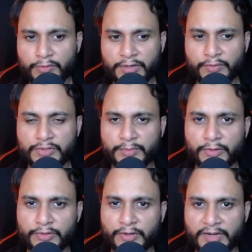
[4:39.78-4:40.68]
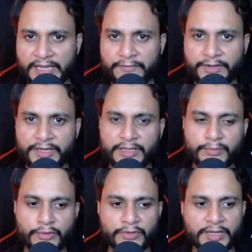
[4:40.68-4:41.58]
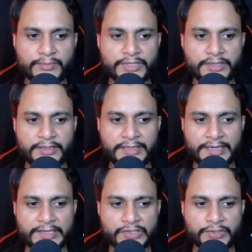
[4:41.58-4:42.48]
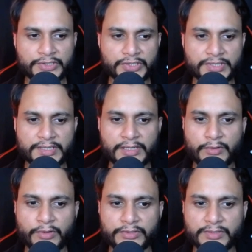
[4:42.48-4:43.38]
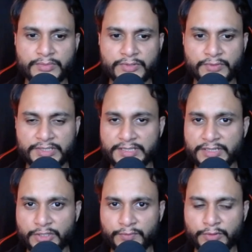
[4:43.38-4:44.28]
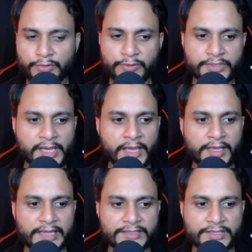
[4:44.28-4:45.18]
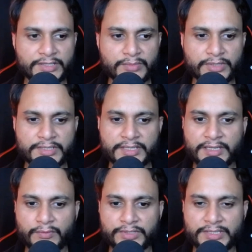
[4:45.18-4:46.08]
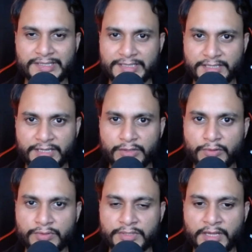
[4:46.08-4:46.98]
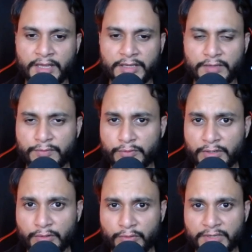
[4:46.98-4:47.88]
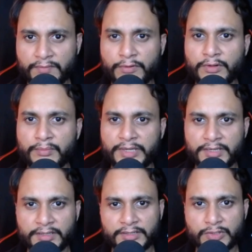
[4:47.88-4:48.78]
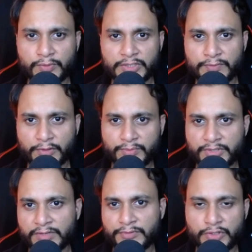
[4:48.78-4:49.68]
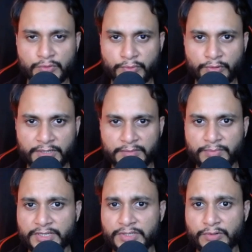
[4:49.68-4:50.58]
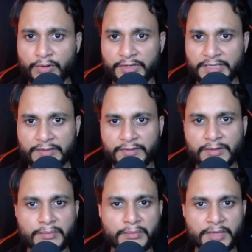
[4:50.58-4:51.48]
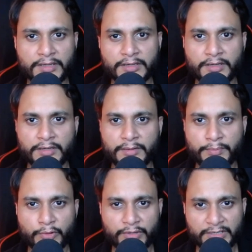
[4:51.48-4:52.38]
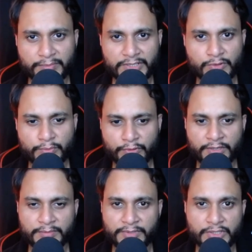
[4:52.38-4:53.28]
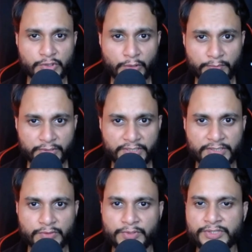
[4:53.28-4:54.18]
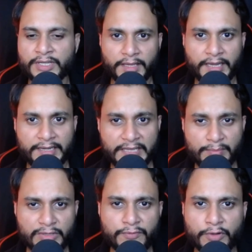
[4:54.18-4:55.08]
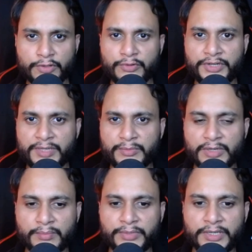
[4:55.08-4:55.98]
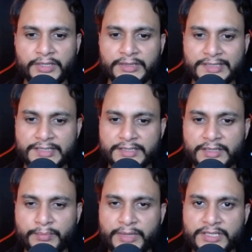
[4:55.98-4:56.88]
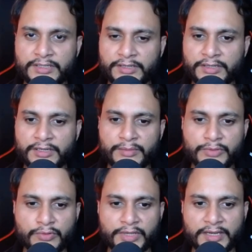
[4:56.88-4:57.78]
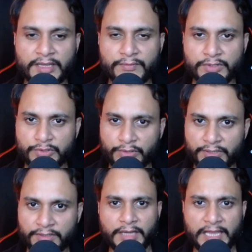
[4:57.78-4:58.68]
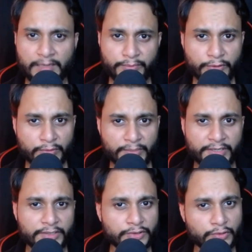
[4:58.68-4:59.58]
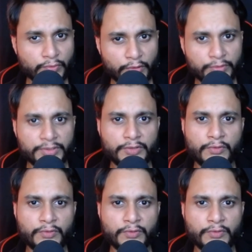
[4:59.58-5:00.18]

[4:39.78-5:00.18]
to announce about our live training programs, data structures and algorithms, which is Interview Dose, and system design, which is design dose. If you are looking for making a switch from service to product based, or even make a product based to product based top tier switch and aiming for your dream company, this is the best curriculum you can ever join. I'll be your mentor throughout the